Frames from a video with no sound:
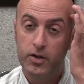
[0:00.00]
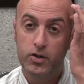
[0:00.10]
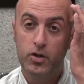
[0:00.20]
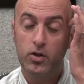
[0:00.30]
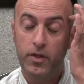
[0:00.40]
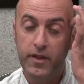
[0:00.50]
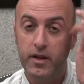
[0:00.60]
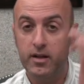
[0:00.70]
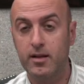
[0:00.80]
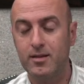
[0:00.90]
Don't
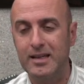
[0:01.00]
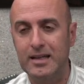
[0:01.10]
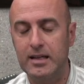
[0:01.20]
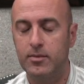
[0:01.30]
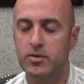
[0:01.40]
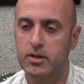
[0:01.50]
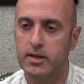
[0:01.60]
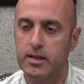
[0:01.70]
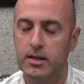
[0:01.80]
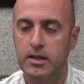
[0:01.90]
think that, yeah, I'm
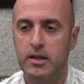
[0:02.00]
gonna